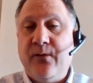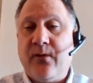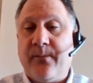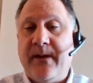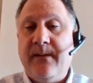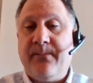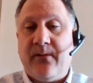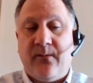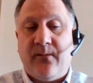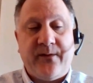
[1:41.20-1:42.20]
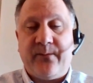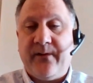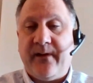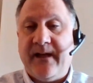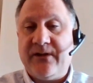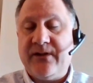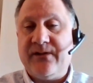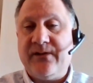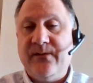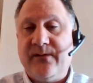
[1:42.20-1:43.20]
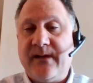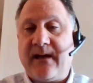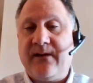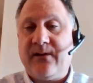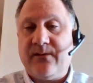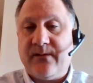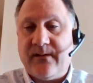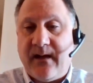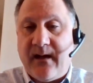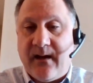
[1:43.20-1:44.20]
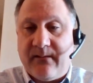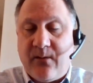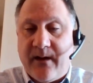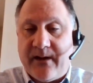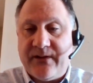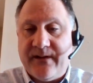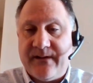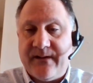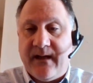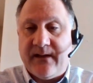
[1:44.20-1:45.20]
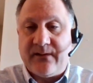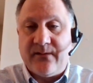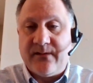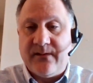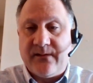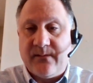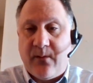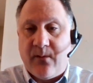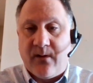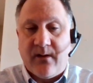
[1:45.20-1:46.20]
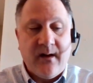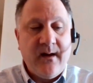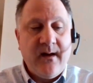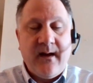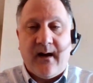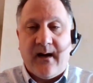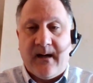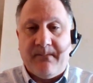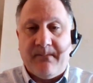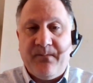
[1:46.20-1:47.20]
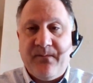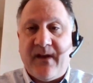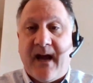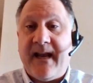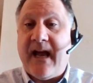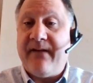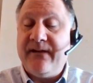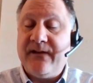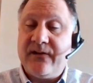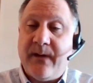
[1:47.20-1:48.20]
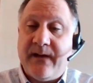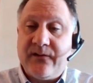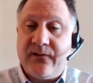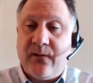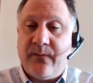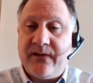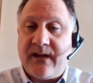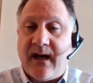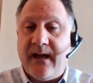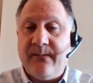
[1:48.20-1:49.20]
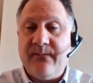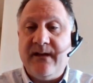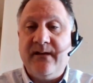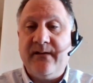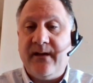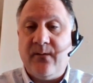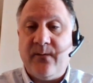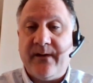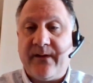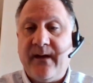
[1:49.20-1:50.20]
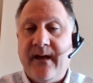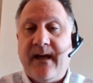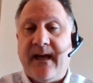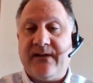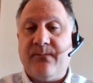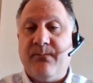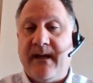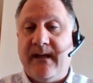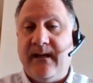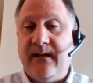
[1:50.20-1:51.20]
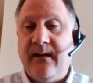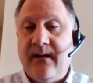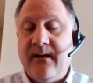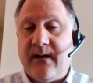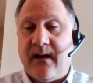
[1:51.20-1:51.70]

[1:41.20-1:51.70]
fewer people with relation to technical questions and answers and support. Not having to spend so much time dealing with as many